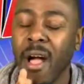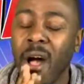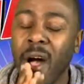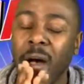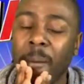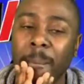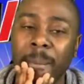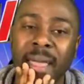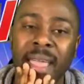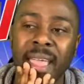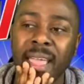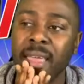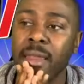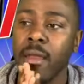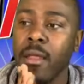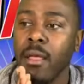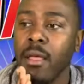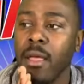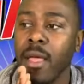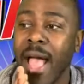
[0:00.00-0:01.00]
oh man,
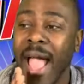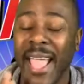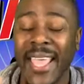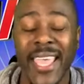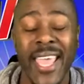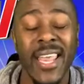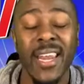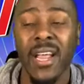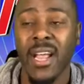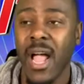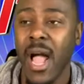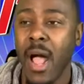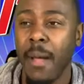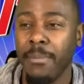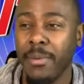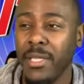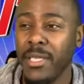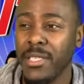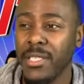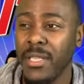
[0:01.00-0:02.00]
I can't
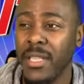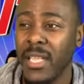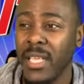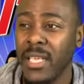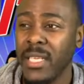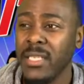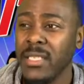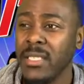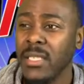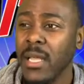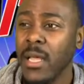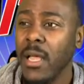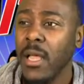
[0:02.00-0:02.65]
accomplish this.